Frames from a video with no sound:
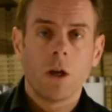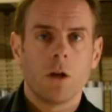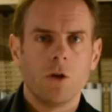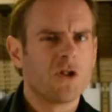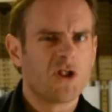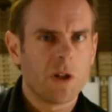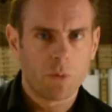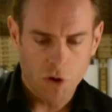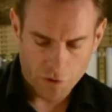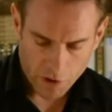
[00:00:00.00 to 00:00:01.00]
Use a cheap
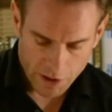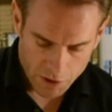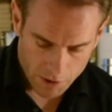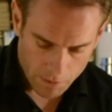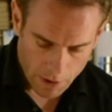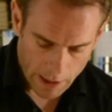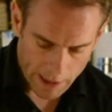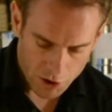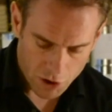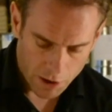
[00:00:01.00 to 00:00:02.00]
brush for this, and
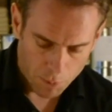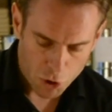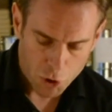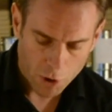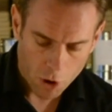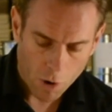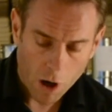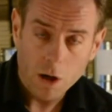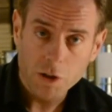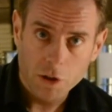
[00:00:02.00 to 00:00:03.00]
actually the brush will go
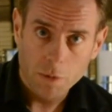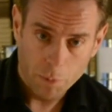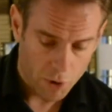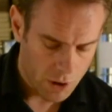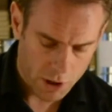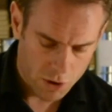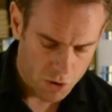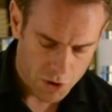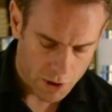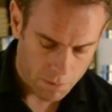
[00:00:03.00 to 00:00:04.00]
hard, but you can
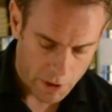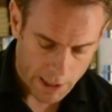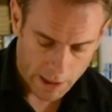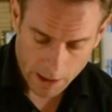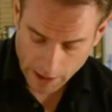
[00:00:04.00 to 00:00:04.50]
use it again and